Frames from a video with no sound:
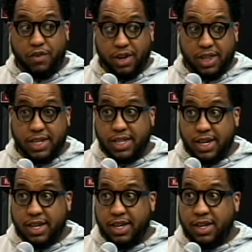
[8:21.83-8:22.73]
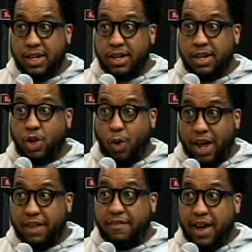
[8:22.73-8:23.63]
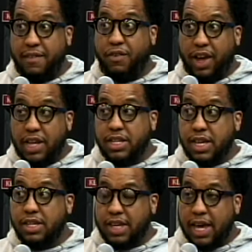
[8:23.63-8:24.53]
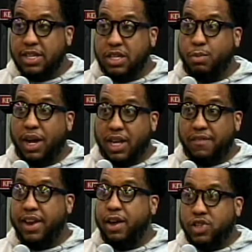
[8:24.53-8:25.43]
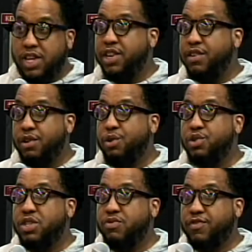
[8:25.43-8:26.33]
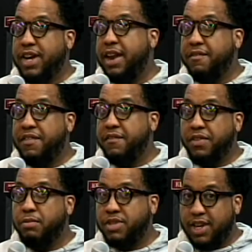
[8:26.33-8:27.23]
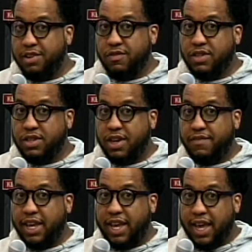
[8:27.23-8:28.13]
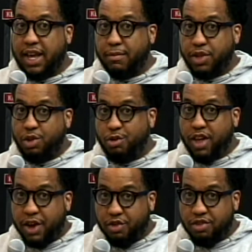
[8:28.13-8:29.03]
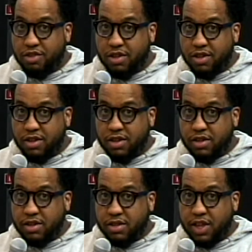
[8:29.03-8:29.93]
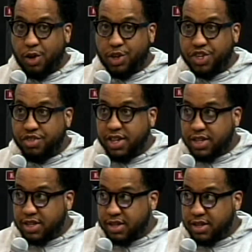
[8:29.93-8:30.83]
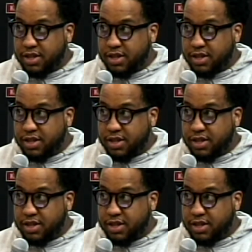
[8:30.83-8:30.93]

realistic, qualify for ACS cases by leaving out 10-year-olds to kind of fend for themselves. If they can't come to youth huddle, they're on the streets.